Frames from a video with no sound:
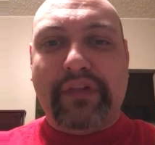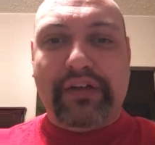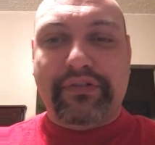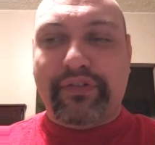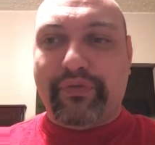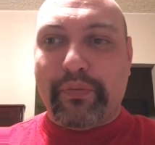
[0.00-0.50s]
I'll
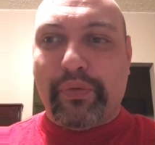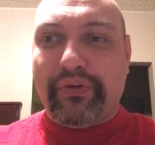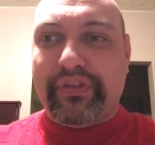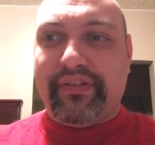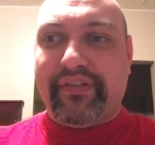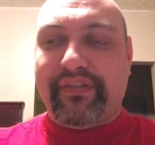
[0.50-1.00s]
just report
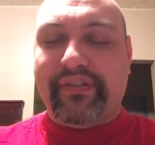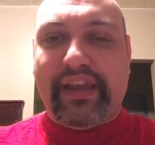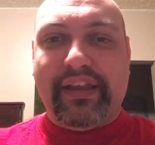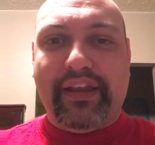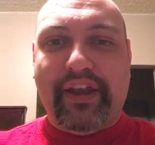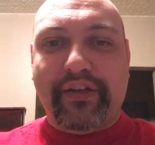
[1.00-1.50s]
this as
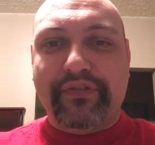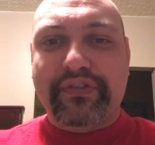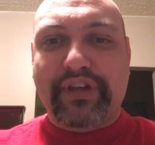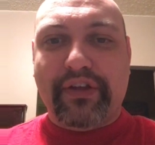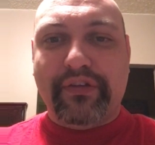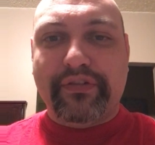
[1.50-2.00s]
taken care of.
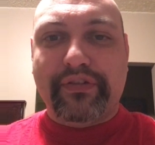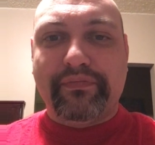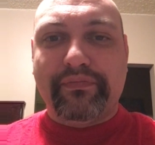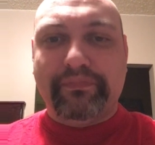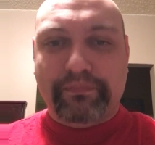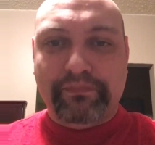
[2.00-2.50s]
She goes,
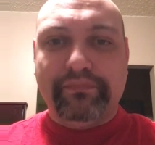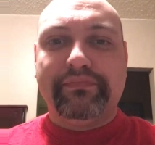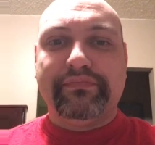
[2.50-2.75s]
hmm.